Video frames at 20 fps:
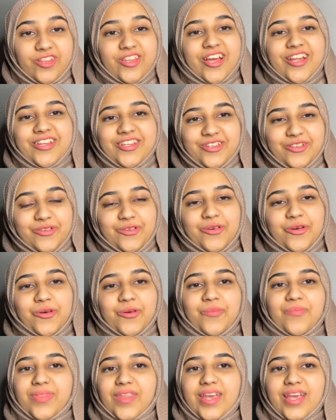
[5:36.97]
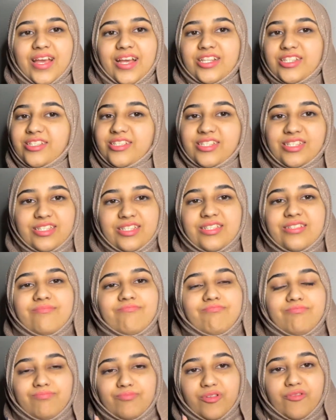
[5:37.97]
that, you know, just
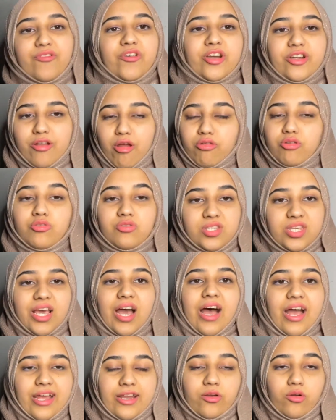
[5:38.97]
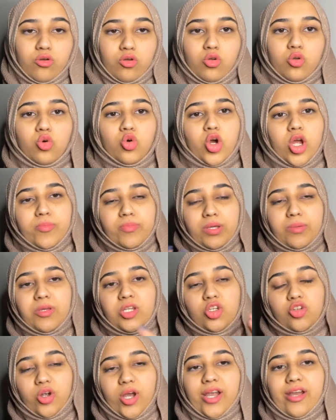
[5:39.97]
prefer not to say I don't know and maybe
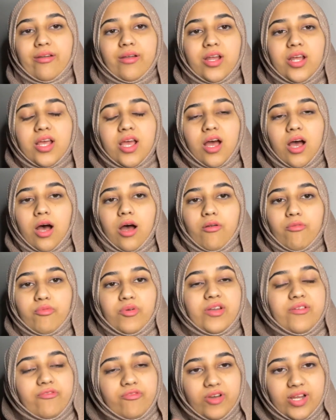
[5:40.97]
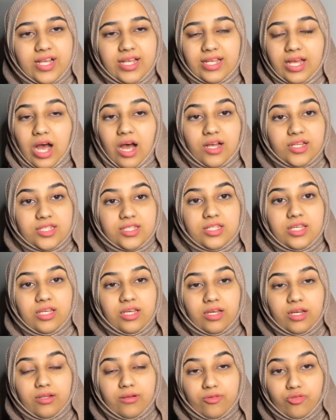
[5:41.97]
try uh, rephrase uh,
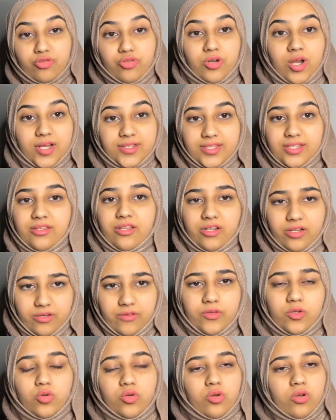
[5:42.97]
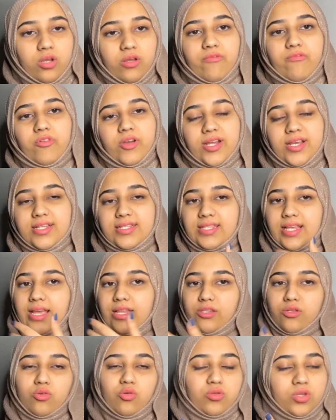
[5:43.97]
asking uh, asking the interview to rephrase
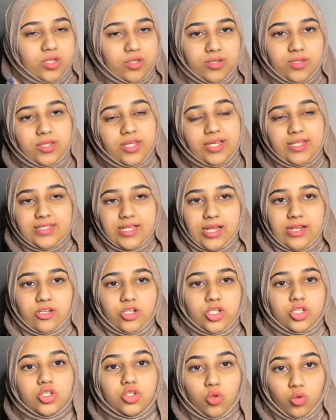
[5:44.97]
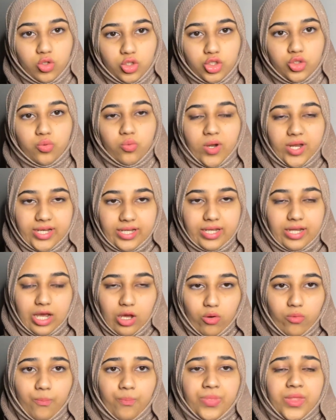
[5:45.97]
and you know the things I just told you right
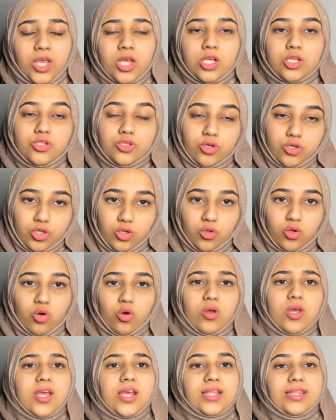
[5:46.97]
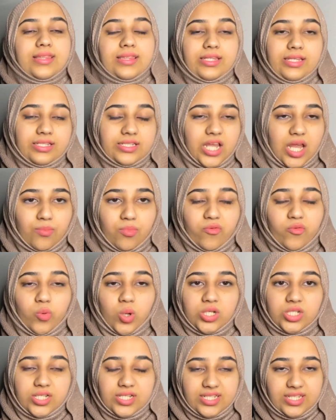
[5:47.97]
now. So you know these type of
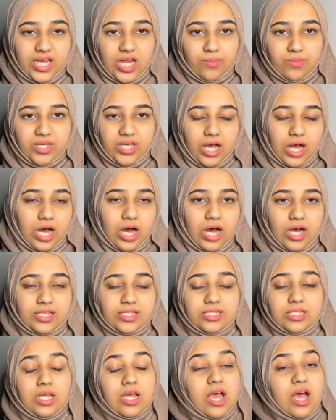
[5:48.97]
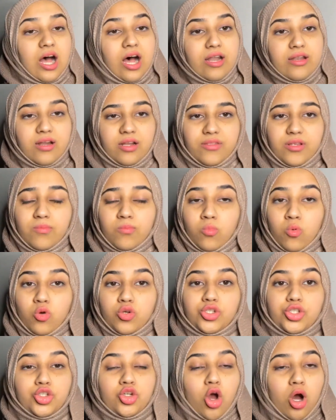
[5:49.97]
questions can be asked. Another
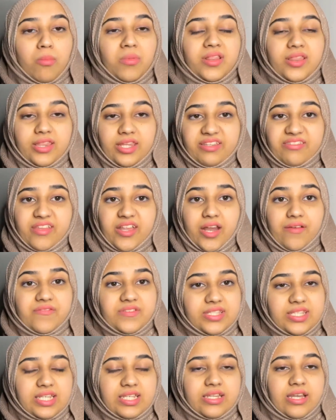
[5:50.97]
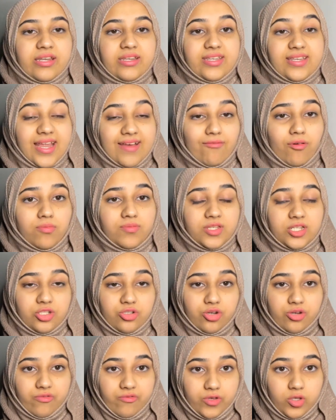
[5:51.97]
most common thing that I've seen in DevOps
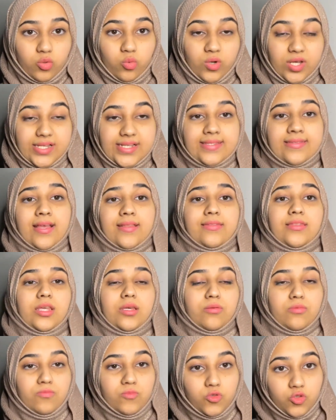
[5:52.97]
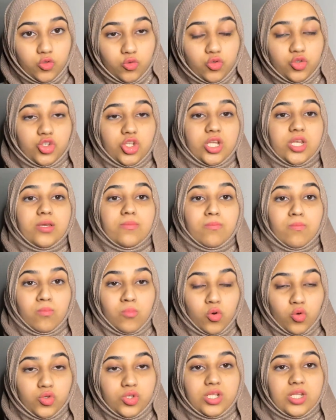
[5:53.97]
interview is that they usually
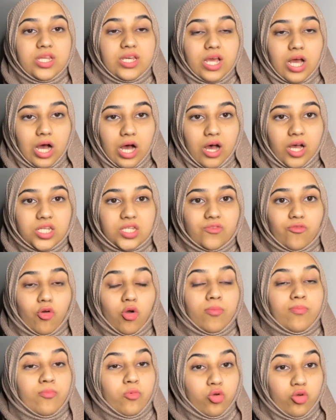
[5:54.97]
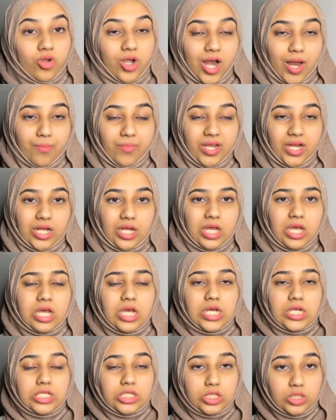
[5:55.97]
mostly ask for programming.
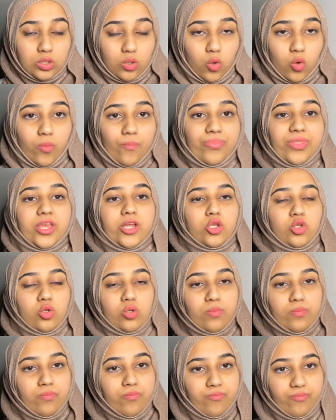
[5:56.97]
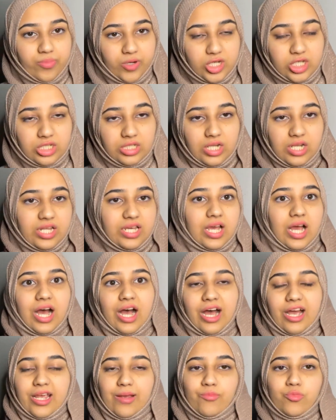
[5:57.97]
So Personally,
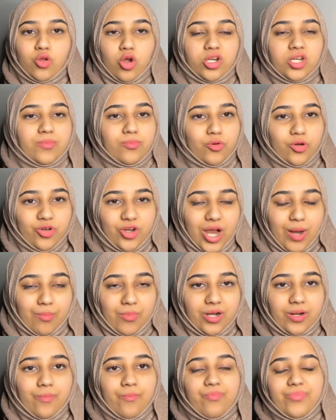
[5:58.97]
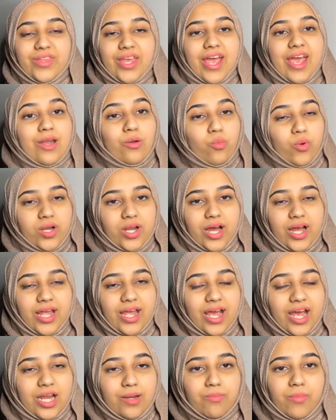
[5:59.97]
I am not a programmer, and when I
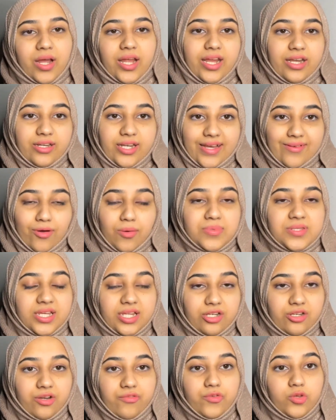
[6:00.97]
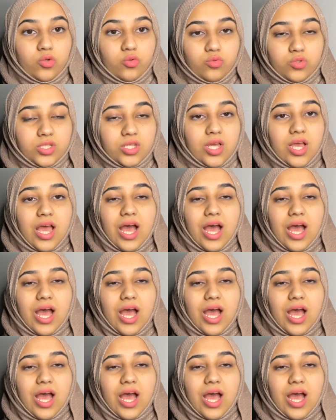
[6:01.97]
had my DevOps interviews,